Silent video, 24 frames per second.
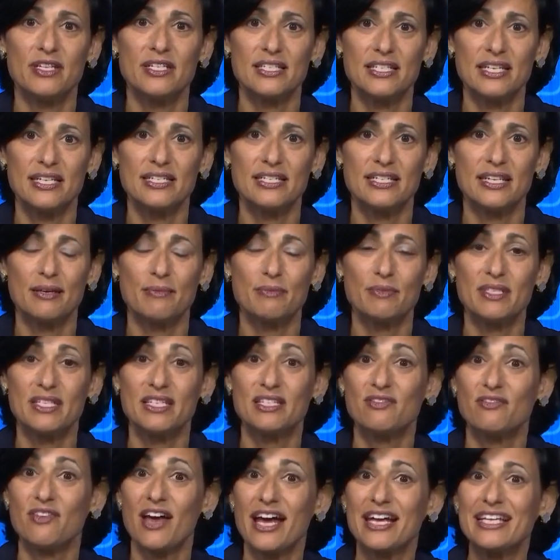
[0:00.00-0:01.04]
systems, this
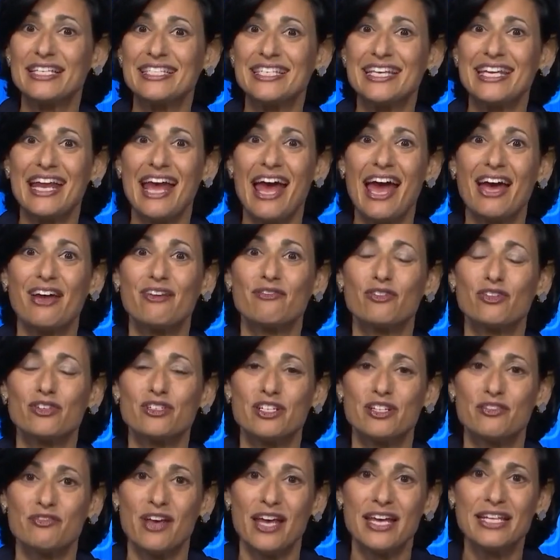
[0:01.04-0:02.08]
vaccine adverse
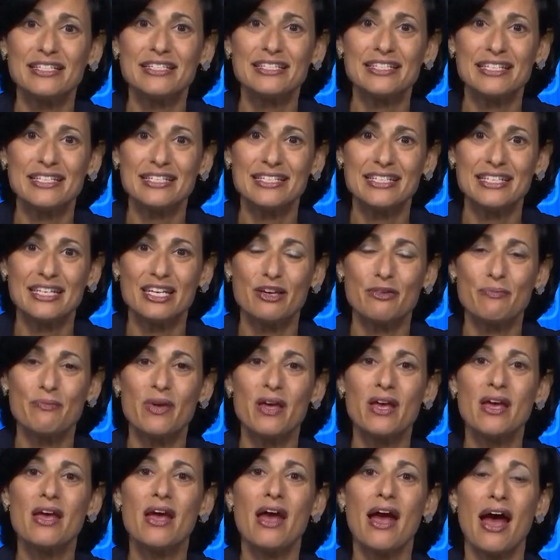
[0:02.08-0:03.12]
event system.
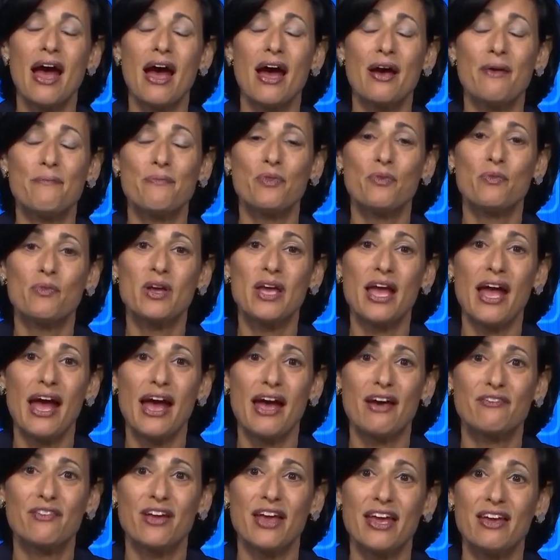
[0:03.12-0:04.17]
We
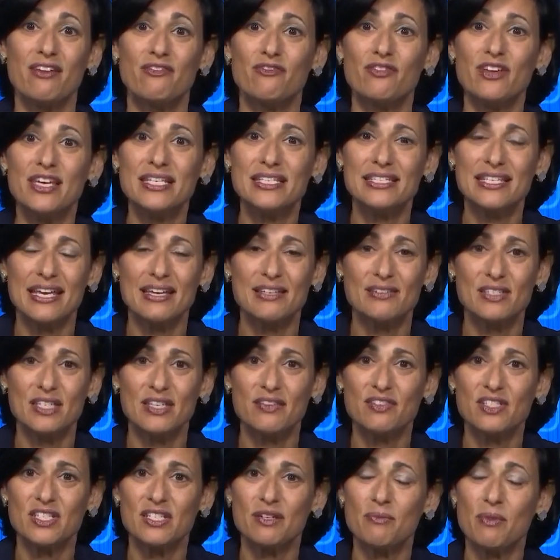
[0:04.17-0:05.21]
have a VSA
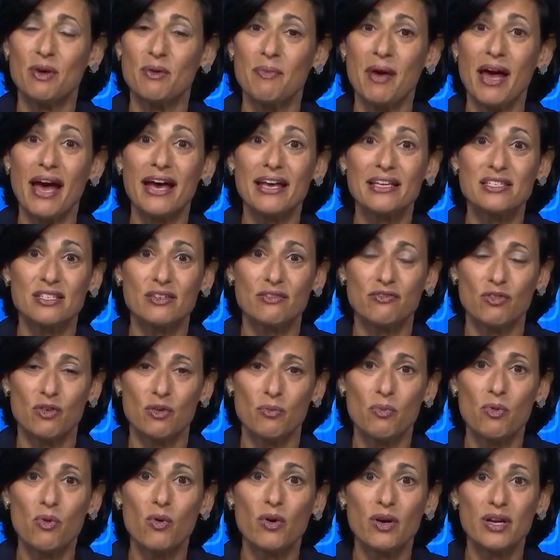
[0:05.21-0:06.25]
system, a passive
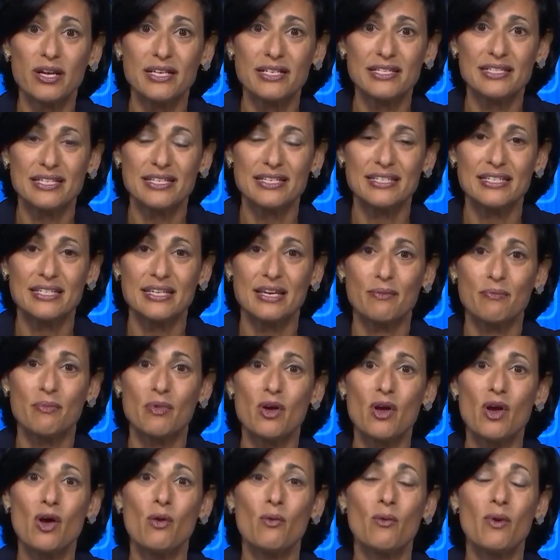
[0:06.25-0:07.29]
reporting system.
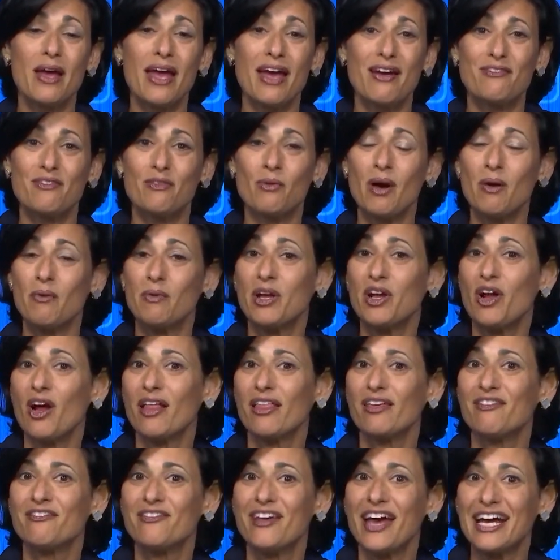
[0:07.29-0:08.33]
We have what we call
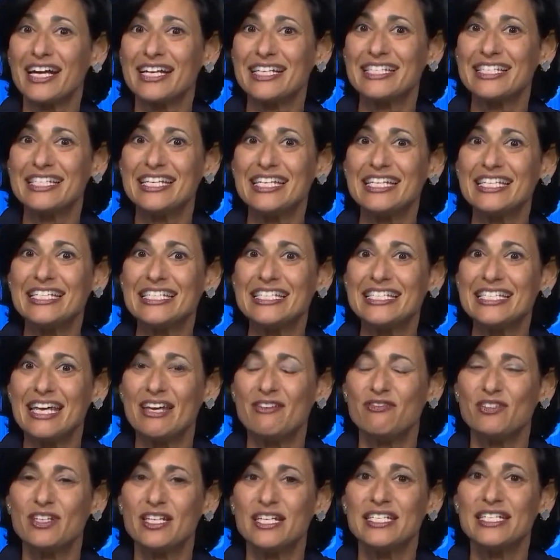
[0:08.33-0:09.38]
a vaccine
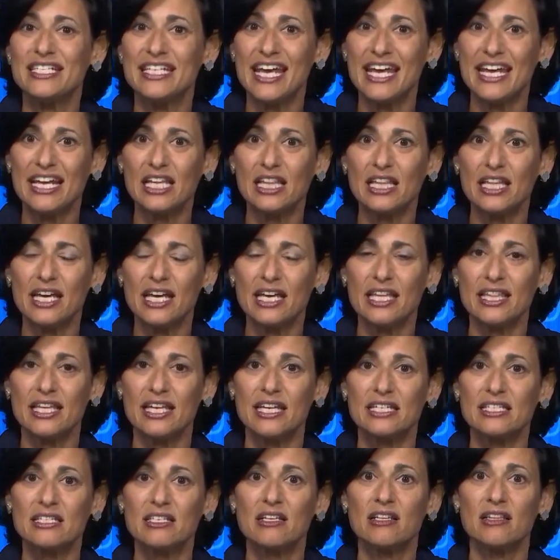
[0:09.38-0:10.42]
safety data link that
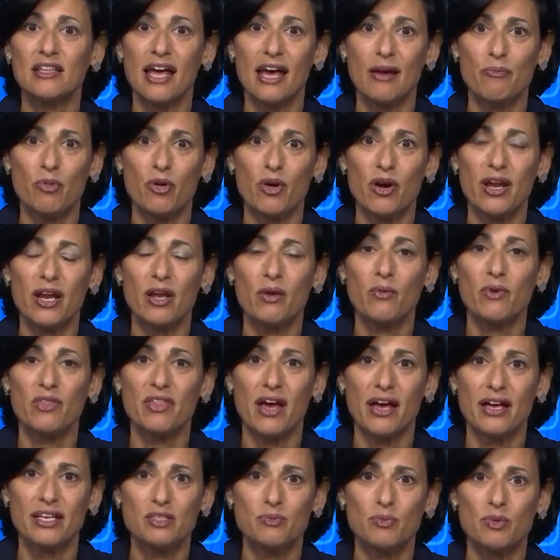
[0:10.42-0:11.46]
is collaborating with
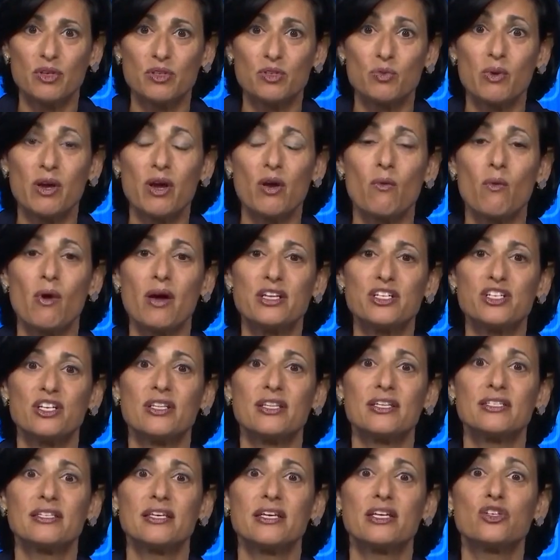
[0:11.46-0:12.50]
hospitals. We are watching
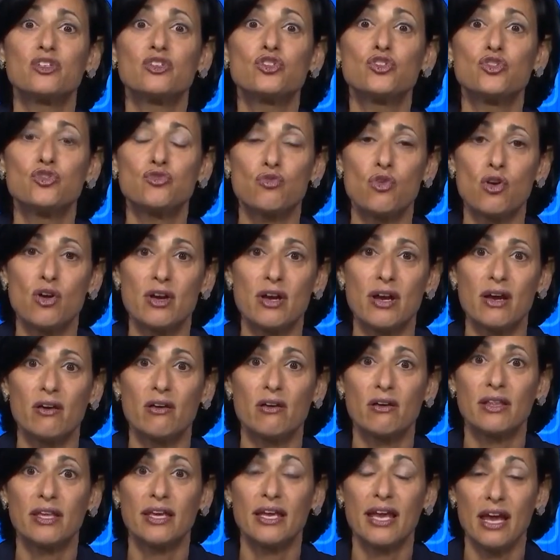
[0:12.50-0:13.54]
this
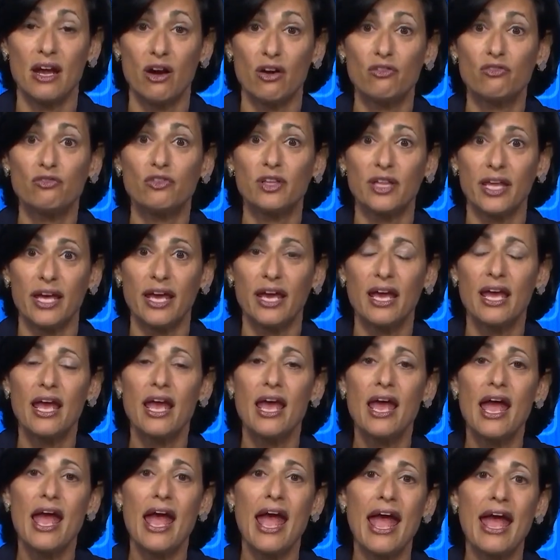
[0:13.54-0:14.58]
extraordinarily carefully.
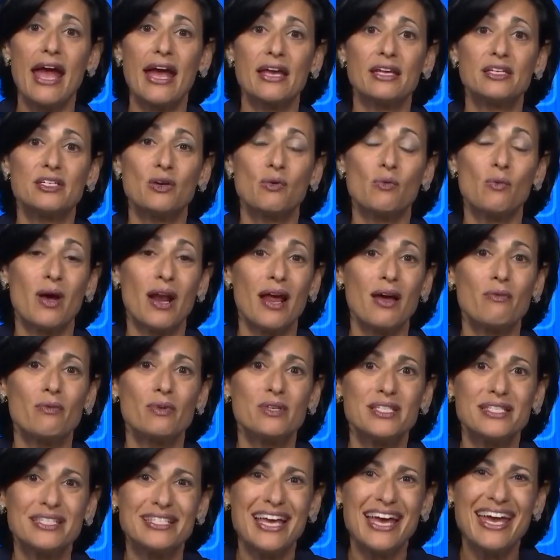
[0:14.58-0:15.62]
And what I
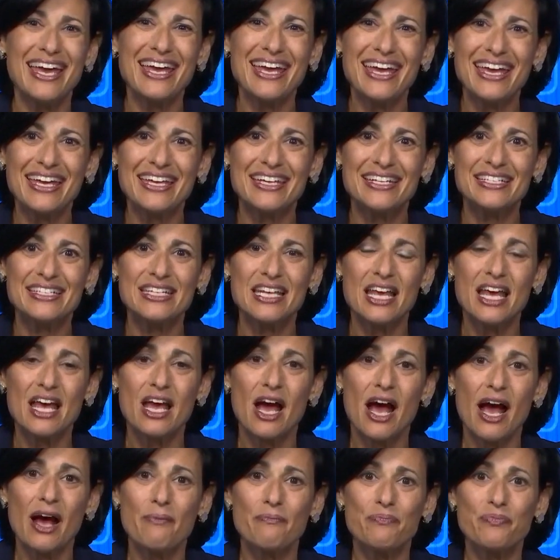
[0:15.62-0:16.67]
would say is
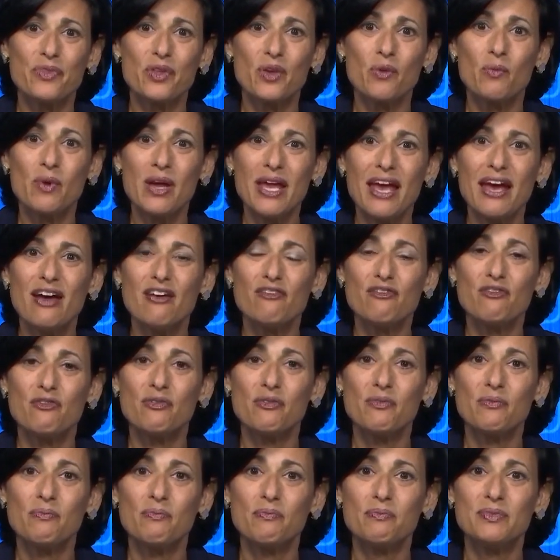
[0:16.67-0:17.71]
we have
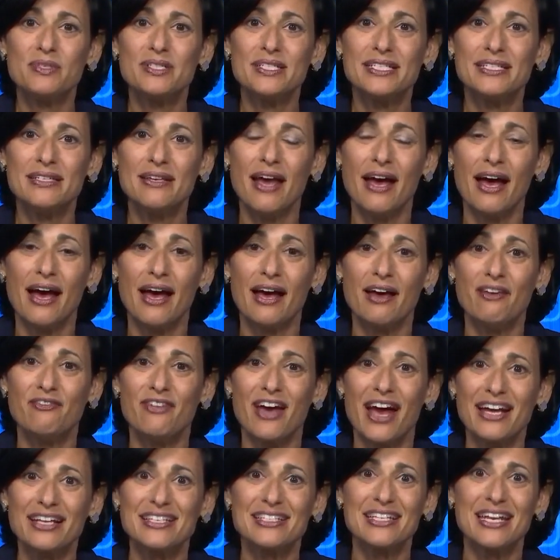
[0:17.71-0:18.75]

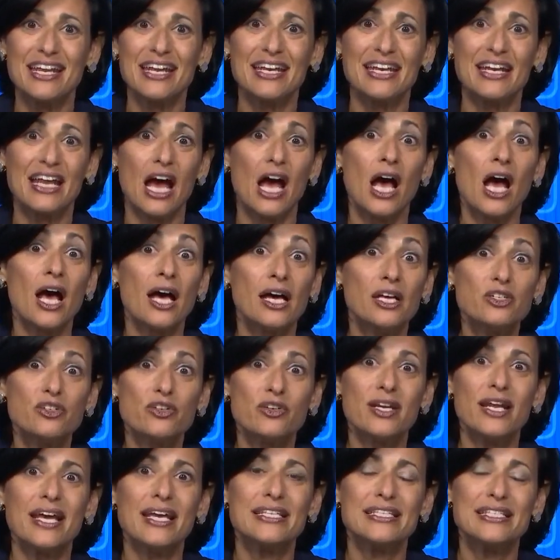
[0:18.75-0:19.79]
vaccinated
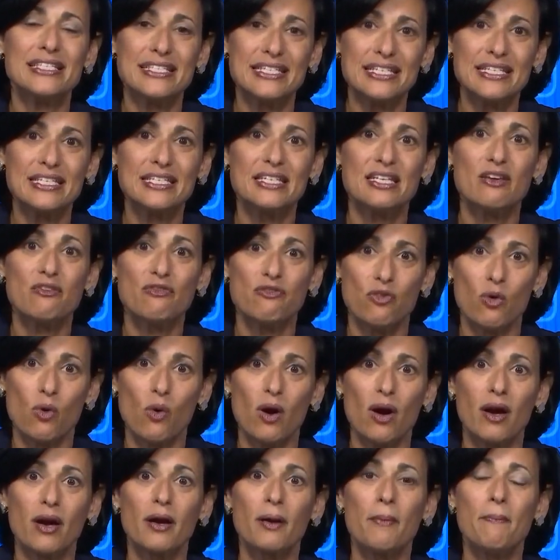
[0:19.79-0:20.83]
164